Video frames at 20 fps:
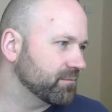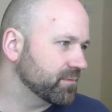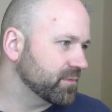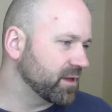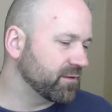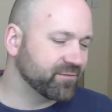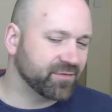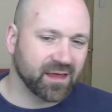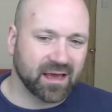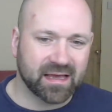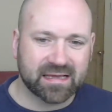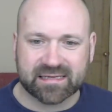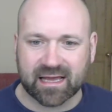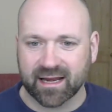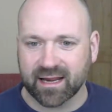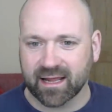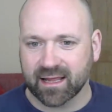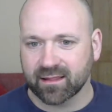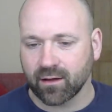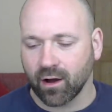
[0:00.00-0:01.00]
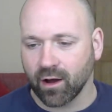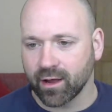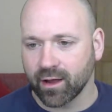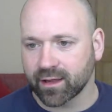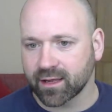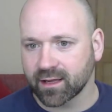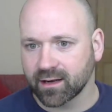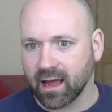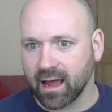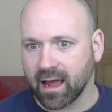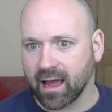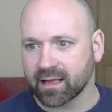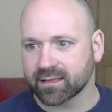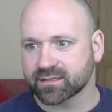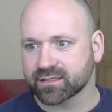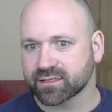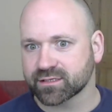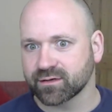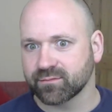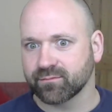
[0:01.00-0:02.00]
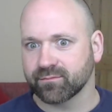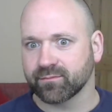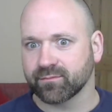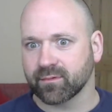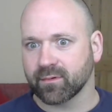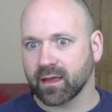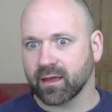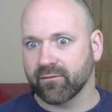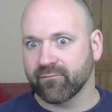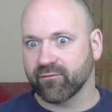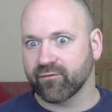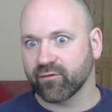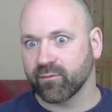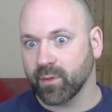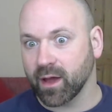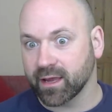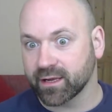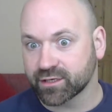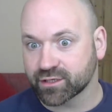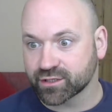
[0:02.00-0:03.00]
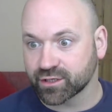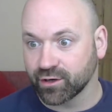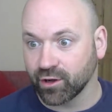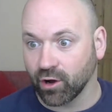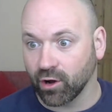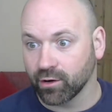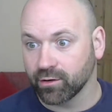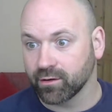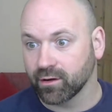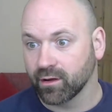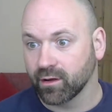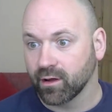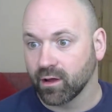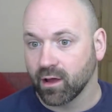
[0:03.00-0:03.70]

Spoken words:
if there's any that I can add some information on